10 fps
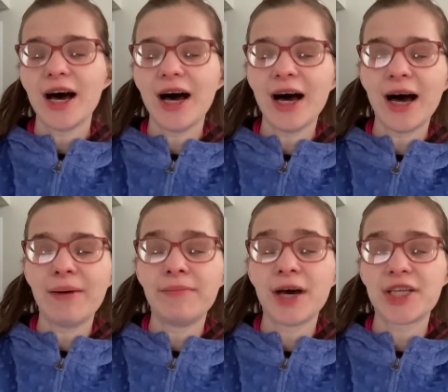
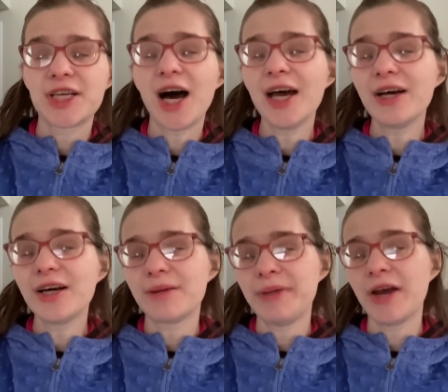a
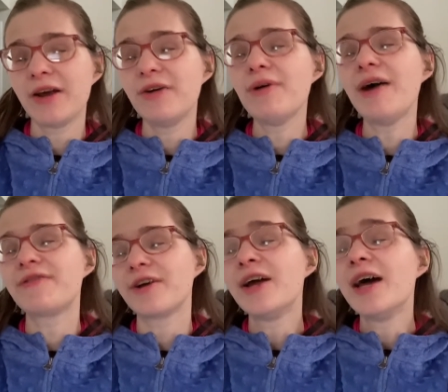child, a parent,
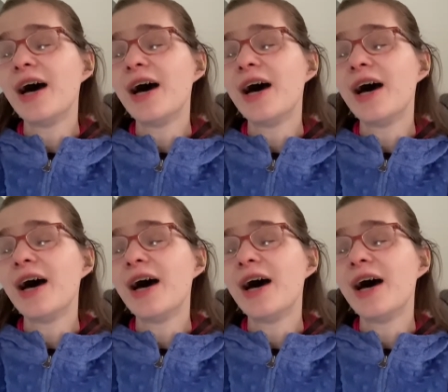whoever,